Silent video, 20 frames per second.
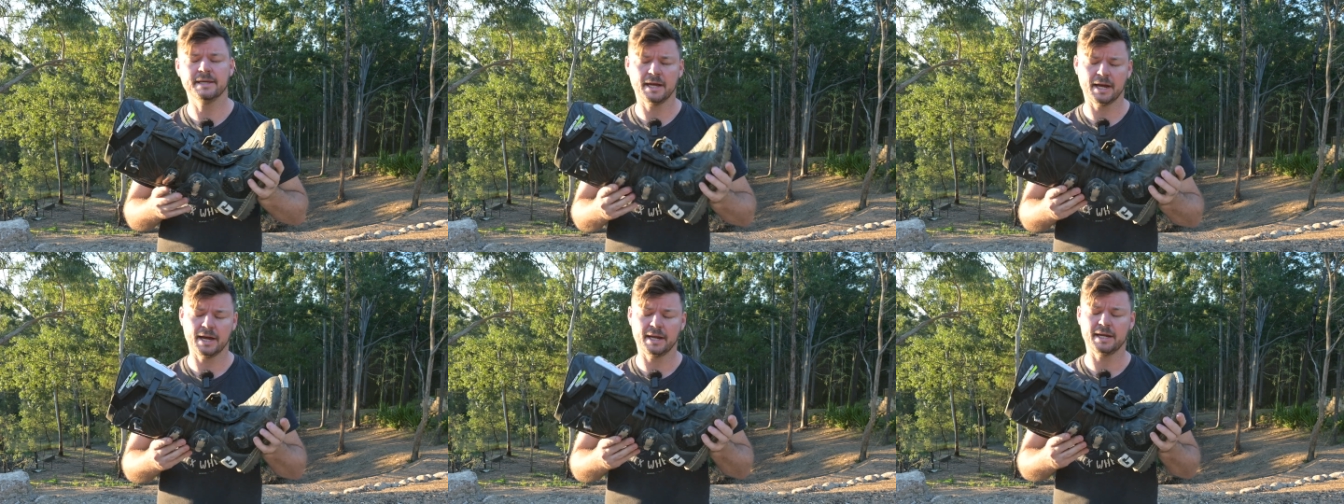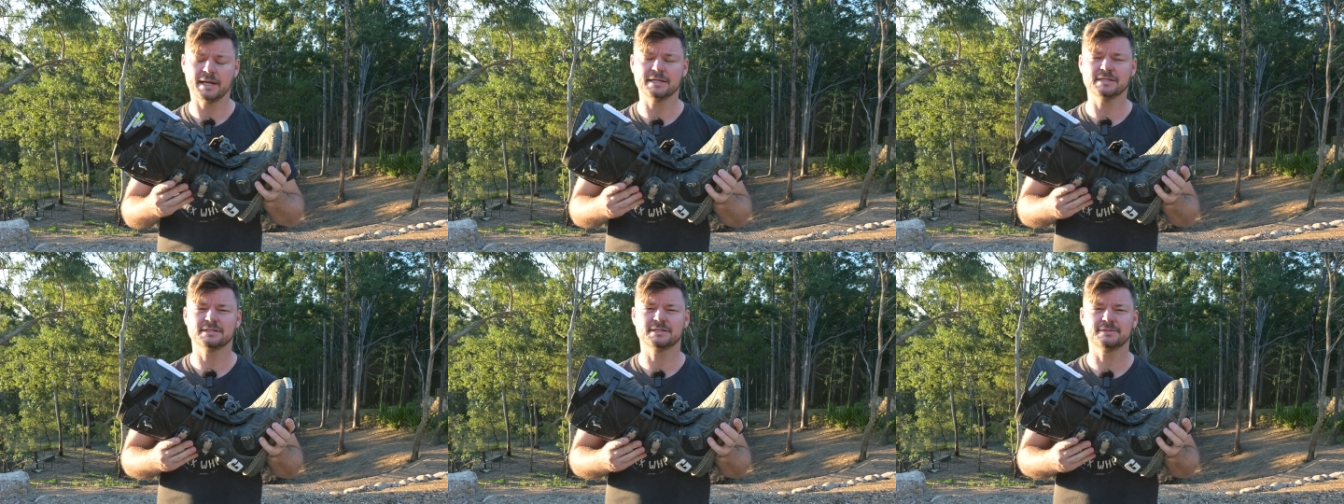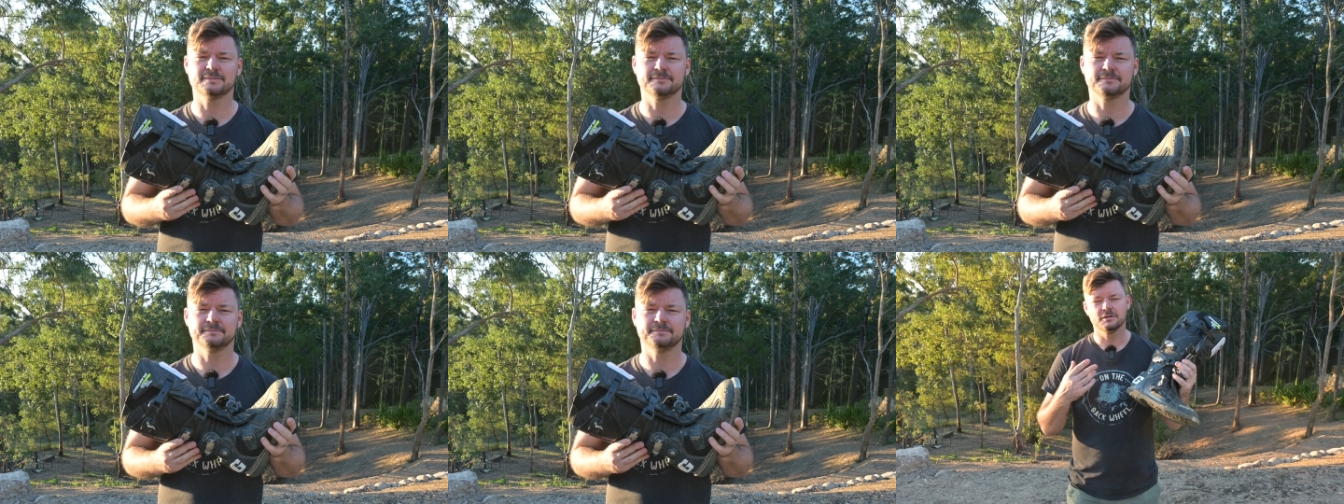
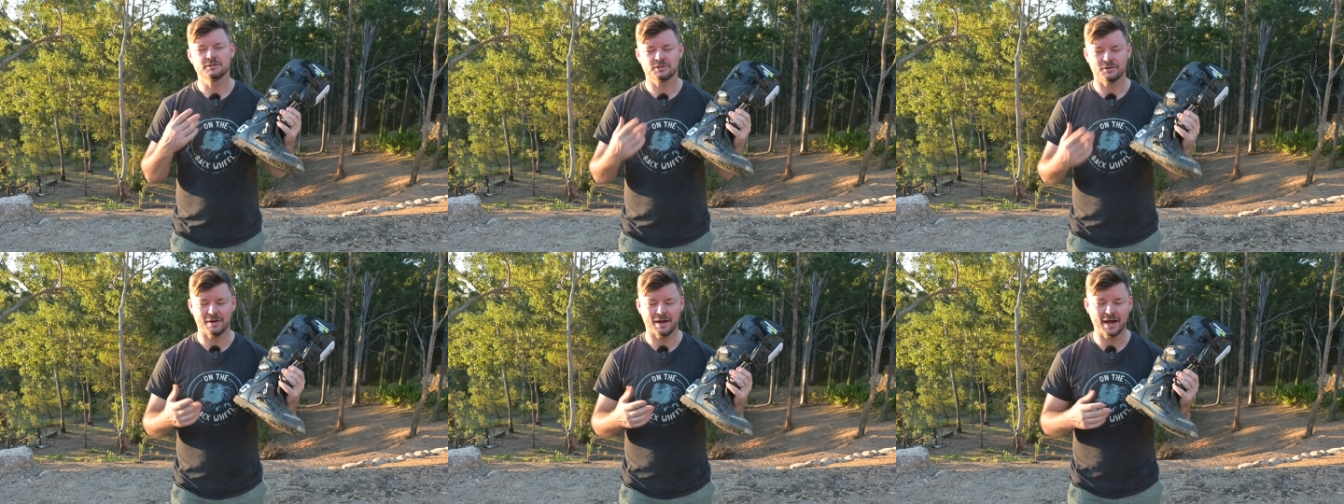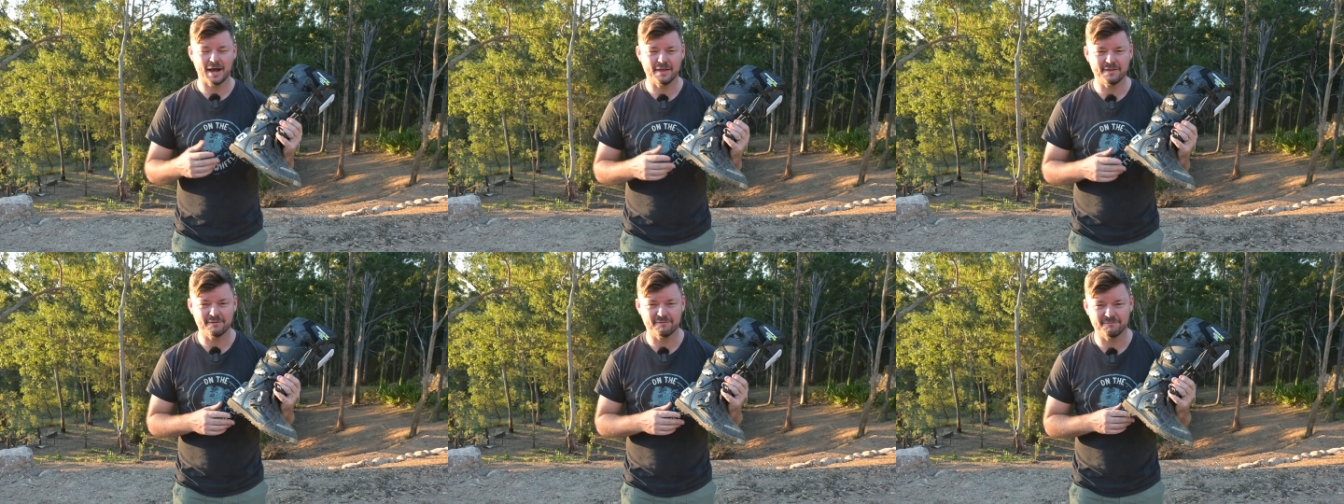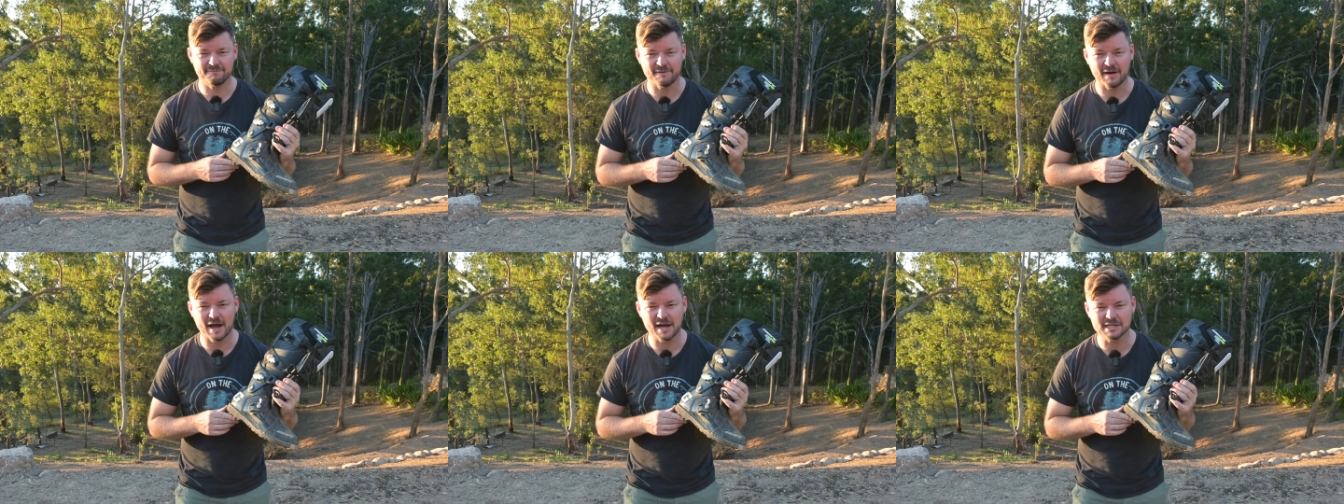Gaernes. So are the
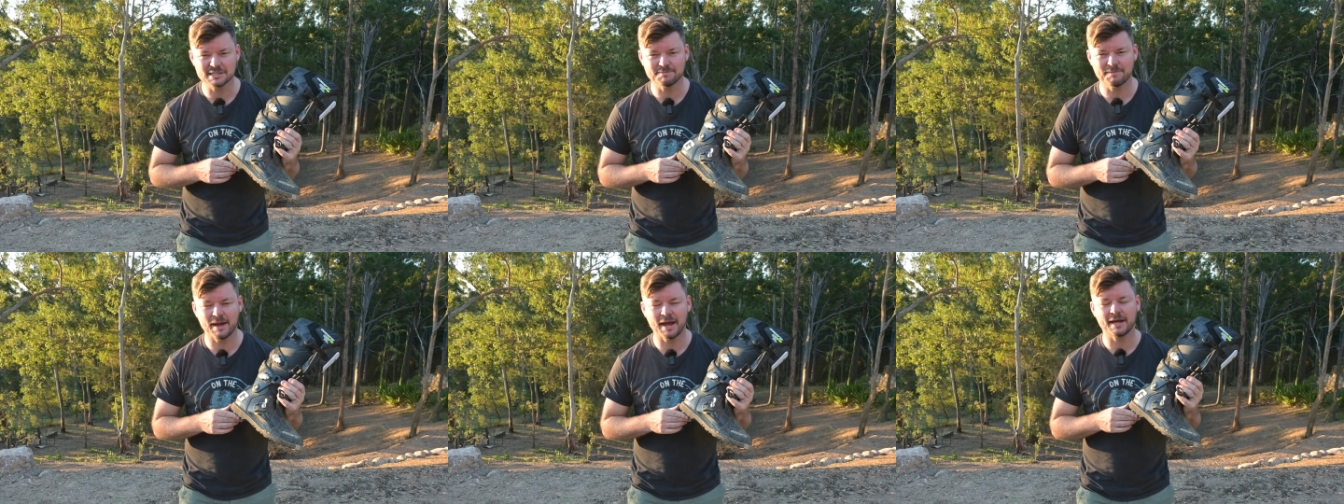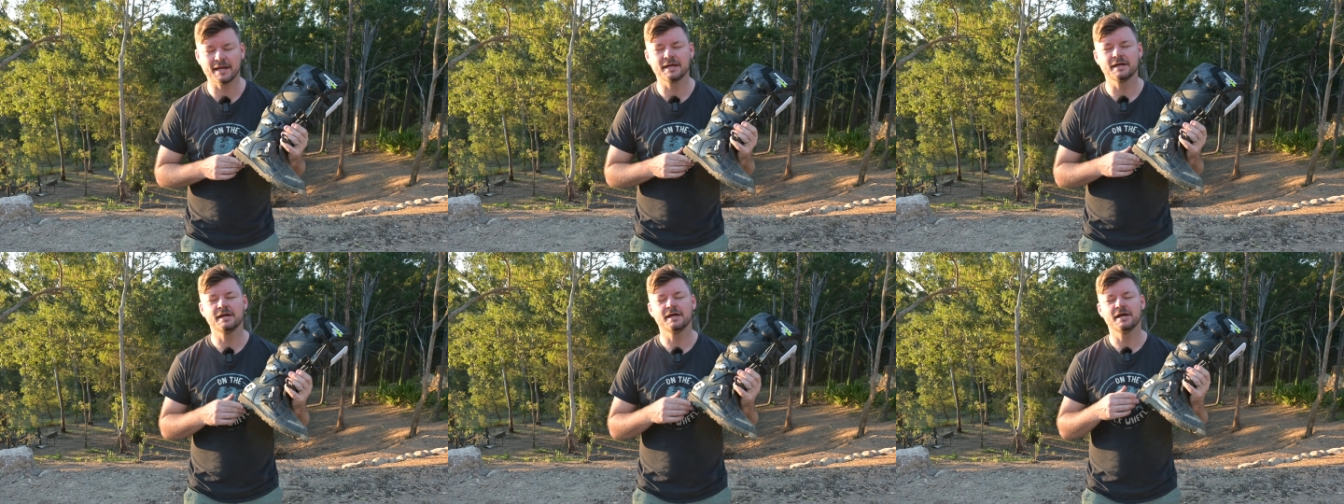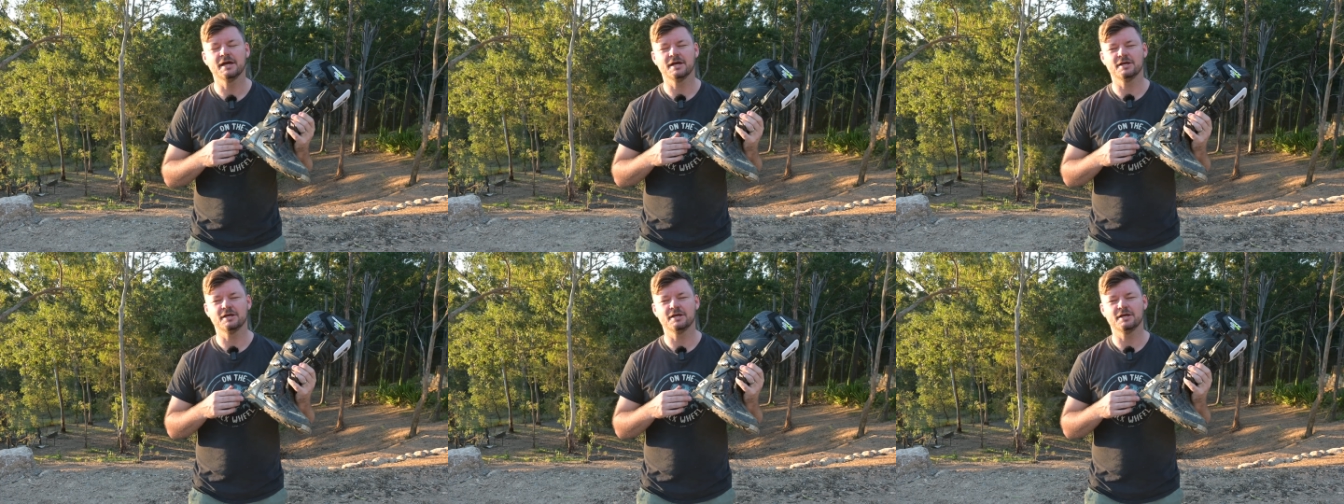Fastback